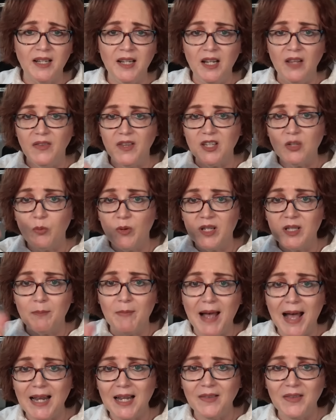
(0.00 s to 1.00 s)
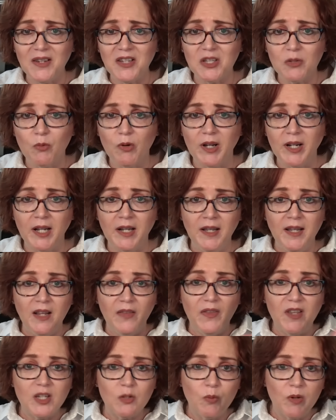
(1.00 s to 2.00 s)
and this one's mad at this one, and
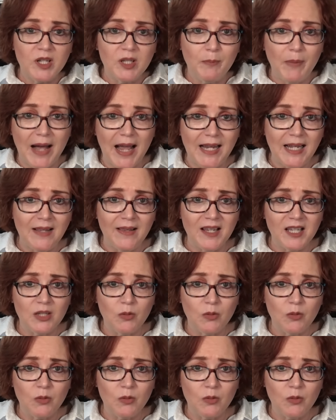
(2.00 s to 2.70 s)
this one's biting mm-hmm.